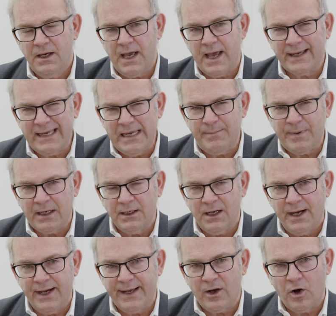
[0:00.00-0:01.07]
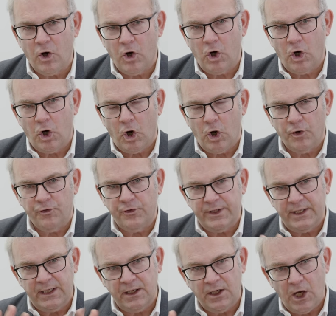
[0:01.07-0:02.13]
at keeping an eye on
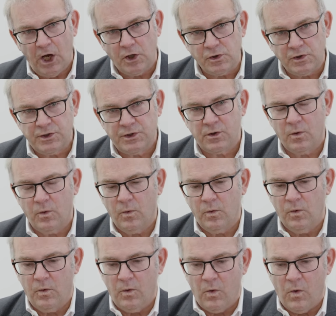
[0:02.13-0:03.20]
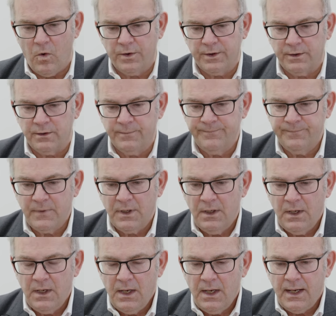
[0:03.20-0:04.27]
the host organ.
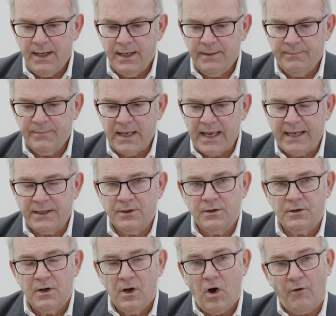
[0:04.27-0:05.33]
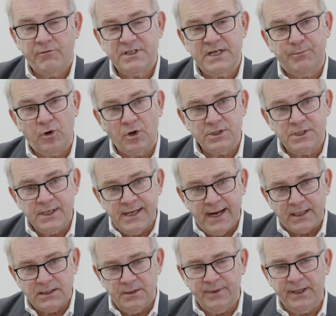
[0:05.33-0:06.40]
And obviously
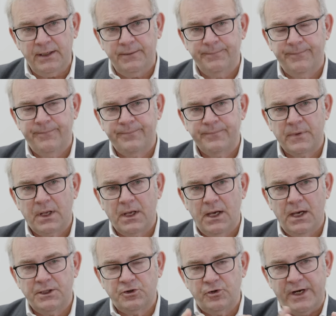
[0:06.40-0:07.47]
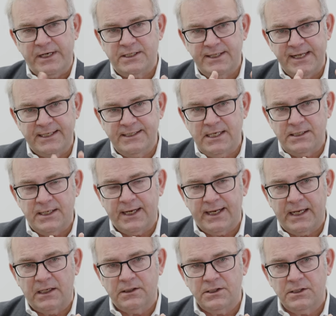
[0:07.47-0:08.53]
prostatectomy treats the existing
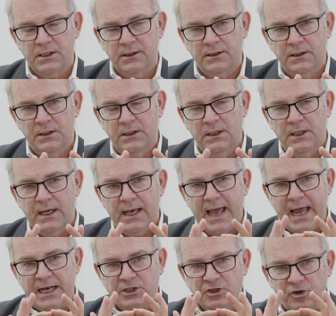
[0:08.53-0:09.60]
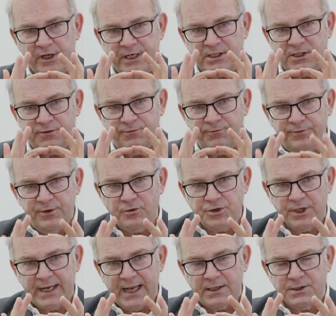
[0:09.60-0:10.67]
cancer and treats
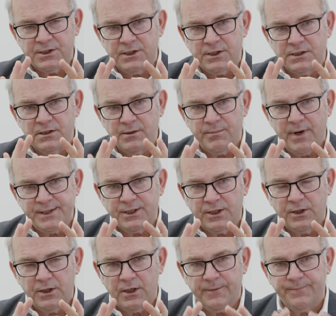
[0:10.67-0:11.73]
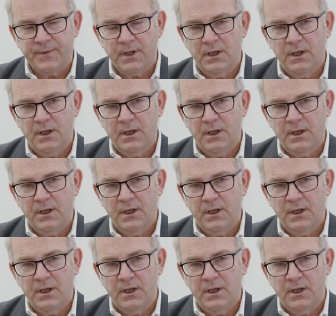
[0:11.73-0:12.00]
future cancers that might occur